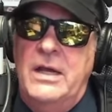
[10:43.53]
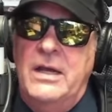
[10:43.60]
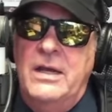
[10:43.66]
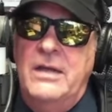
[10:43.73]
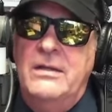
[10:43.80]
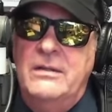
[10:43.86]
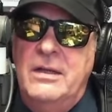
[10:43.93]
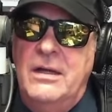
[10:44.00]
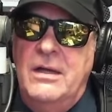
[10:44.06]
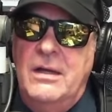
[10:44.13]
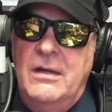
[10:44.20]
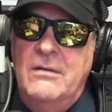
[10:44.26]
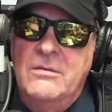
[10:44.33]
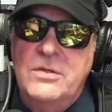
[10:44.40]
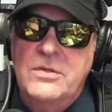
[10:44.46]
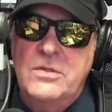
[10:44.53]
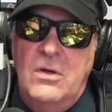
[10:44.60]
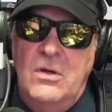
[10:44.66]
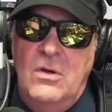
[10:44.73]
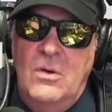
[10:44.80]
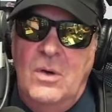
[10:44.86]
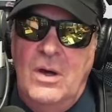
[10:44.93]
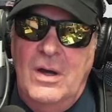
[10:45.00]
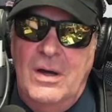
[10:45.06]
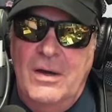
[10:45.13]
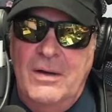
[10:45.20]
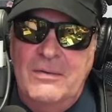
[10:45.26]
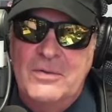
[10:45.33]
And sometimes